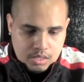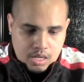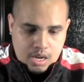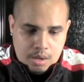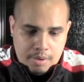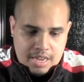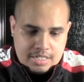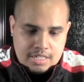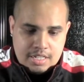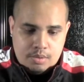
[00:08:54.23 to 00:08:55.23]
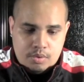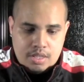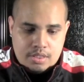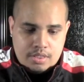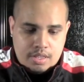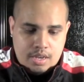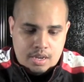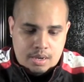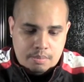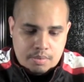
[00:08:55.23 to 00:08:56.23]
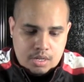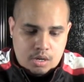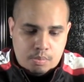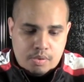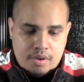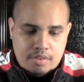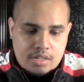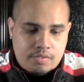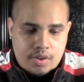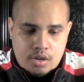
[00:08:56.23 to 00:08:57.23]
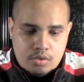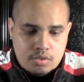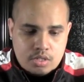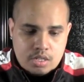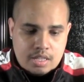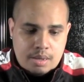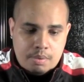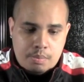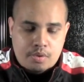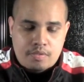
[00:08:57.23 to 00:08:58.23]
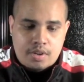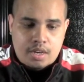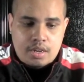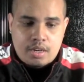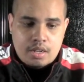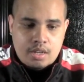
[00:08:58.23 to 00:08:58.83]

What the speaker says: As it did with previous phones that people have done,